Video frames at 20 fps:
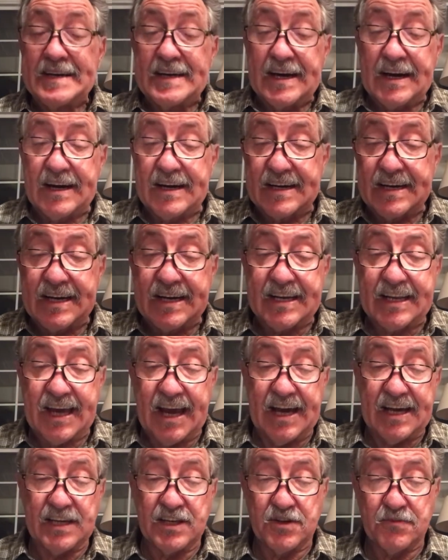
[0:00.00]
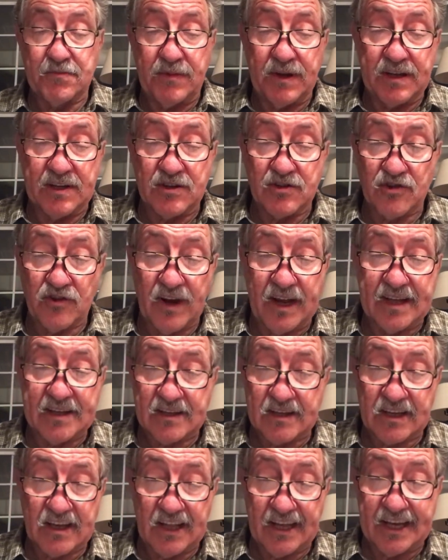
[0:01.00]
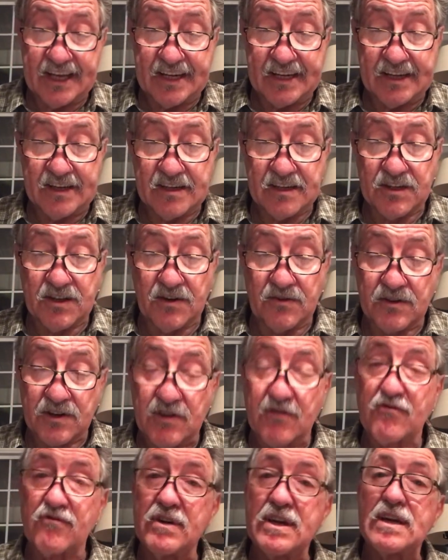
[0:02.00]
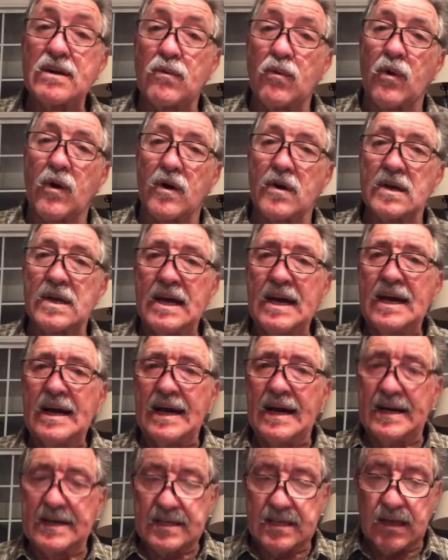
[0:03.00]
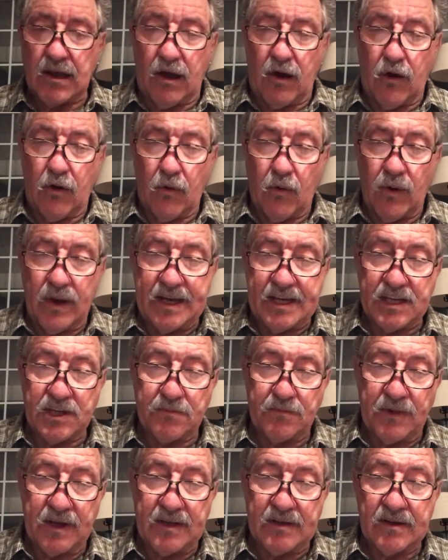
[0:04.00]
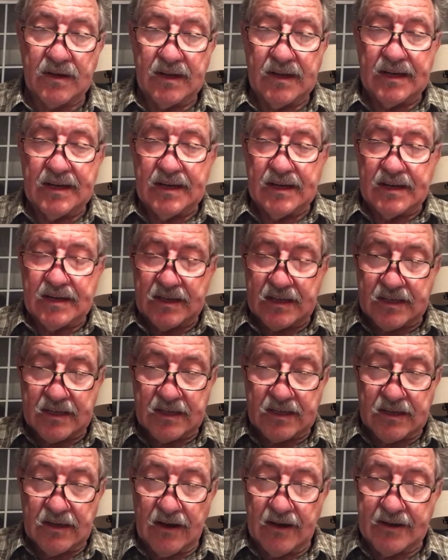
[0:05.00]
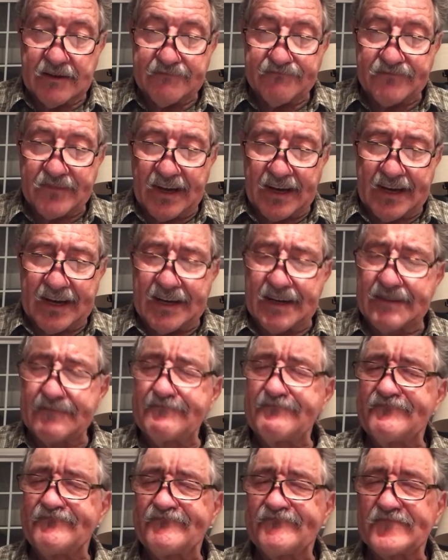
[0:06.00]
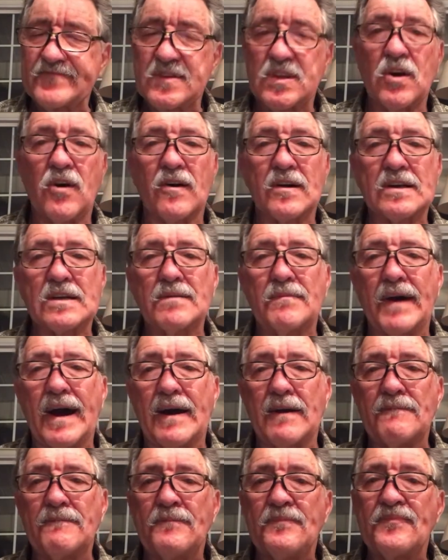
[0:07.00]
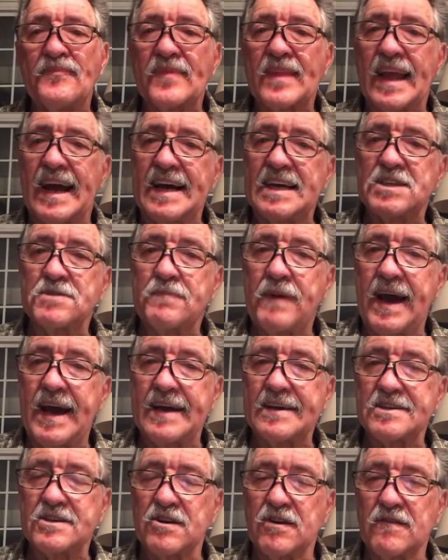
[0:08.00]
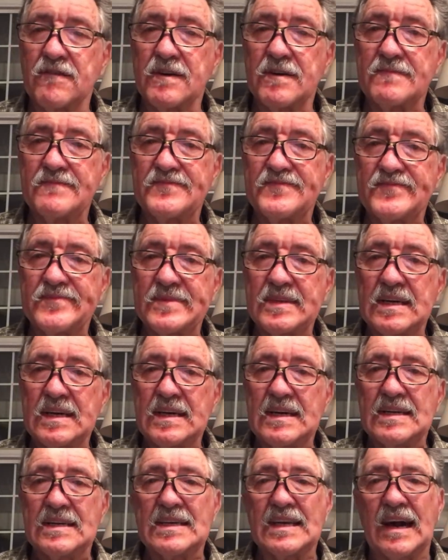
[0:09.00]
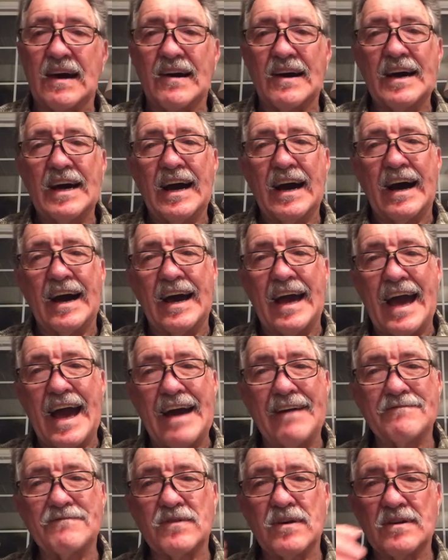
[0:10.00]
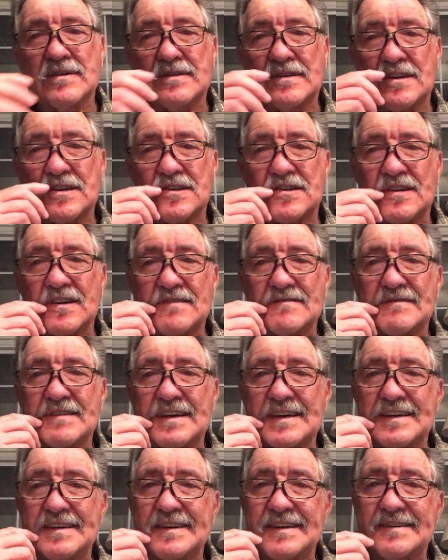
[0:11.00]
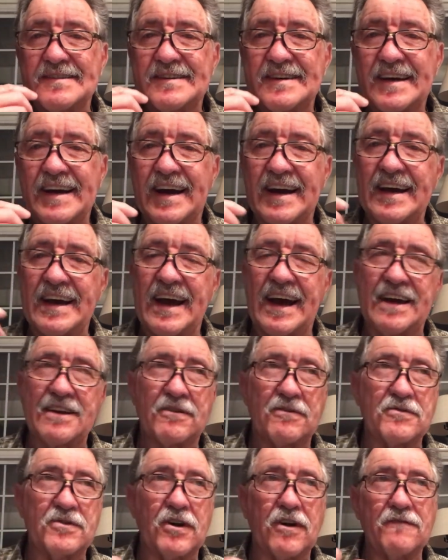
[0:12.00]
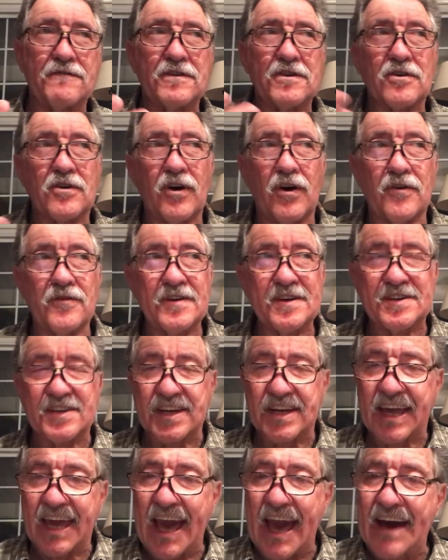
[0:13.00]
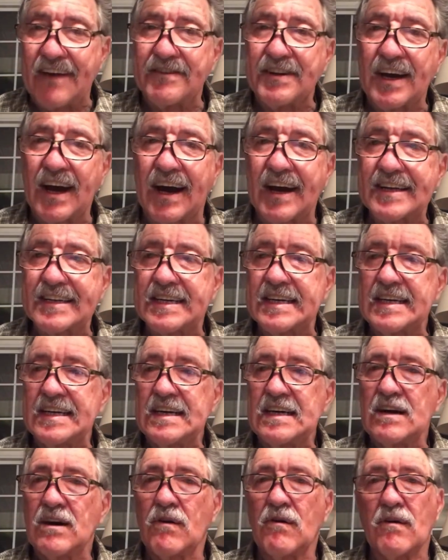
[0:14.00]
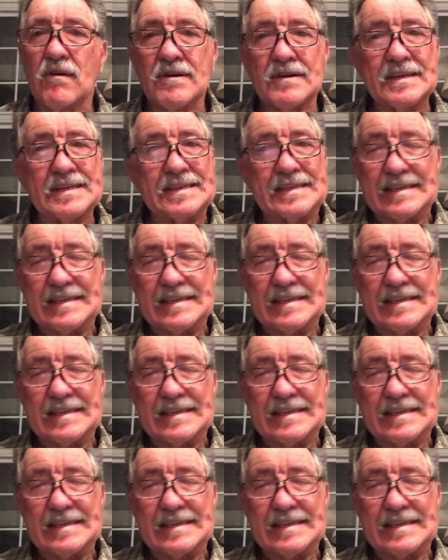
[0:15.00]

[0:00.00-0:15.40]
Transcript: it has been translated. So the Greek word has always been talked about as Passover. Now, I have just I don't know if you call this a caveat or